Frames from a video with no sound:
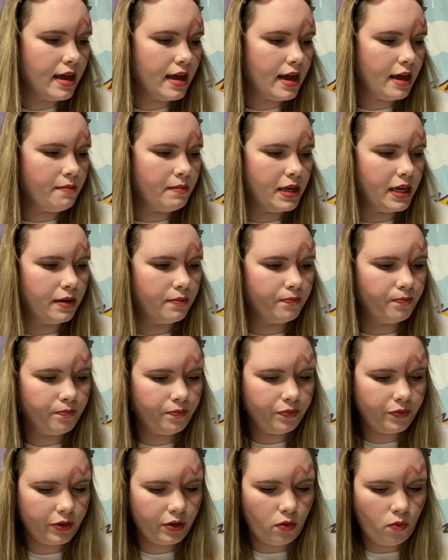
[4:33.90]
I mean,
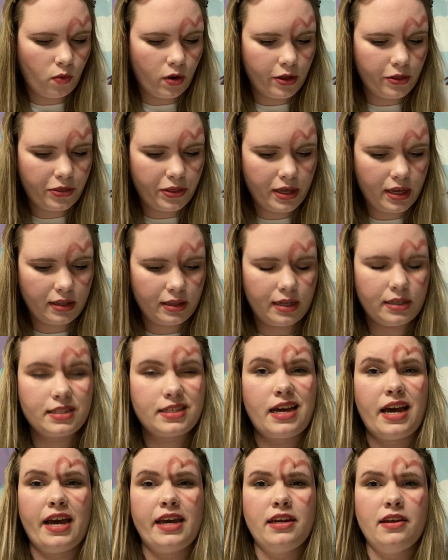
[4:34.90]
one thing that's
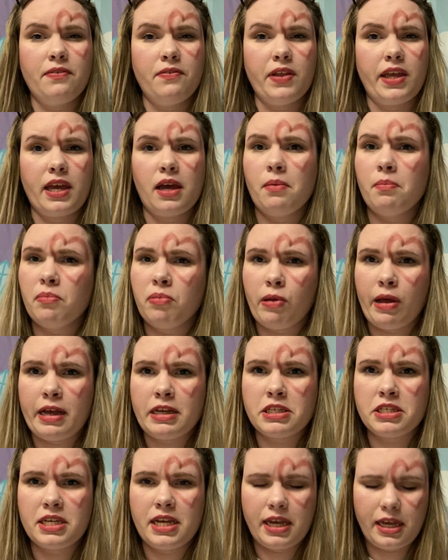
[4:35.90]
kind of like a
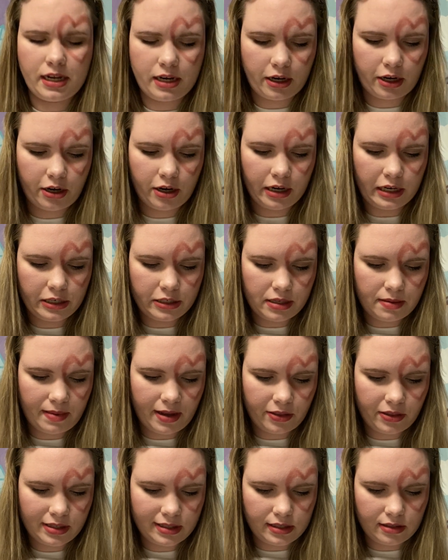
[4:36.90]
blessing and a curse
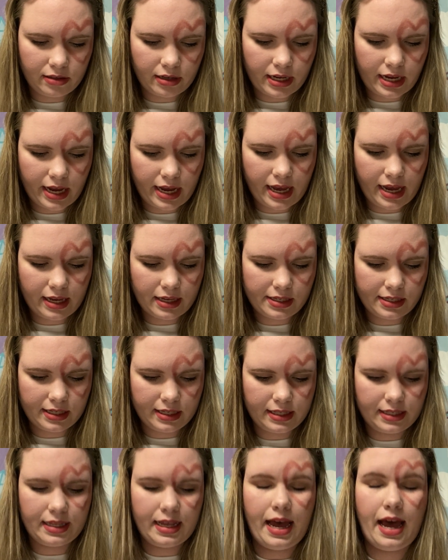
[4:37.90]
about this look, I guess,
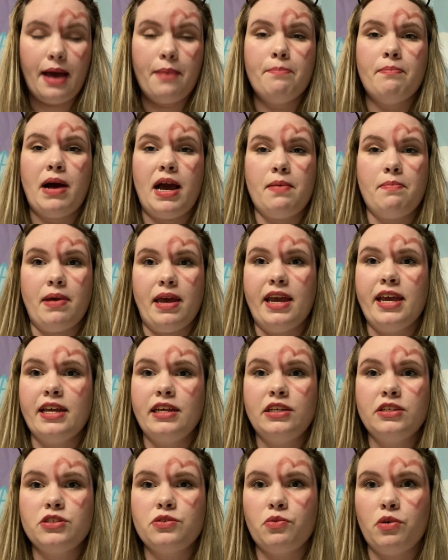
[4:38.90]
is that my
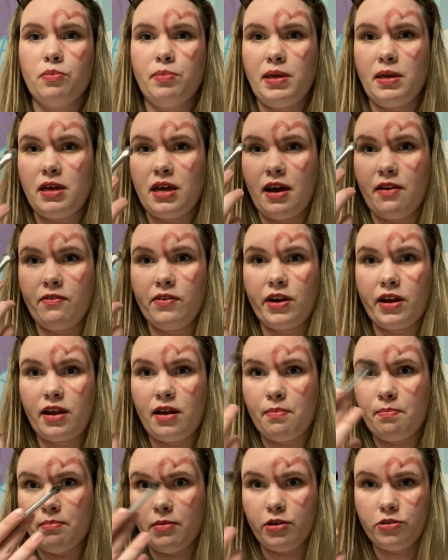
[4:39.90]
bangs will be covering
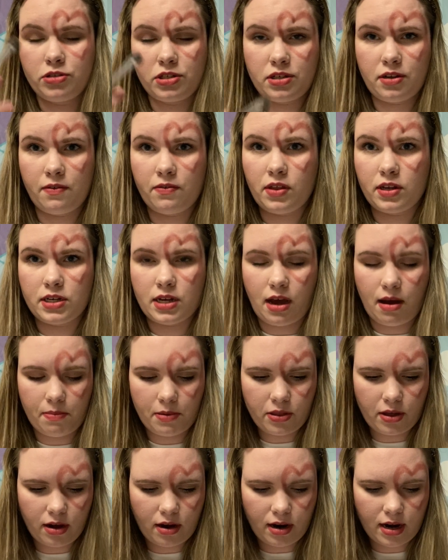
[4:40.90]
up most of the top of
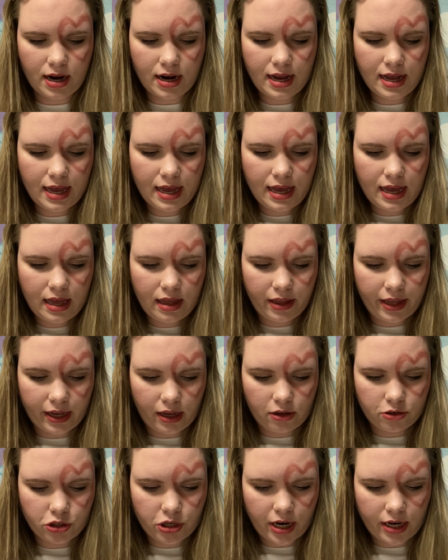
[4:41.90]
the heart. Like,
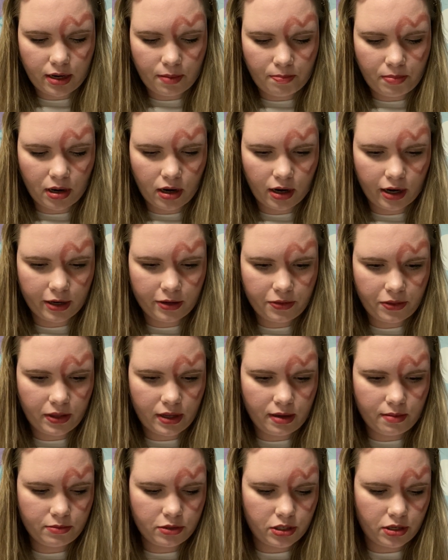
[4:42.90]
I'll try to part
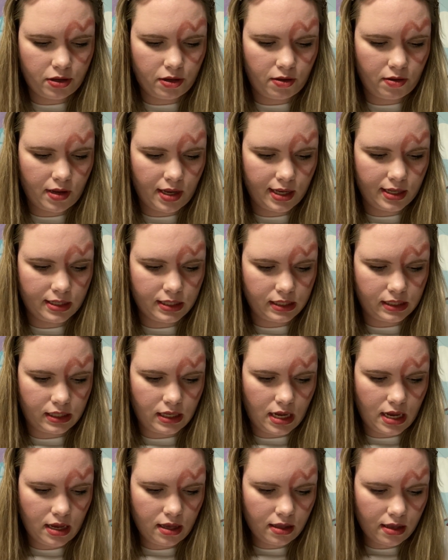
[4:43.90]
them so you can
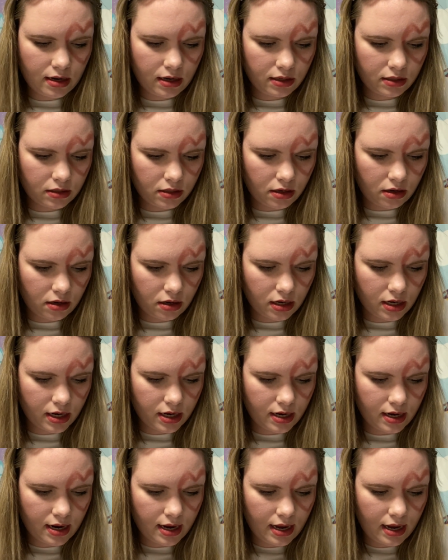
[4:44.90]
see that it's a heart,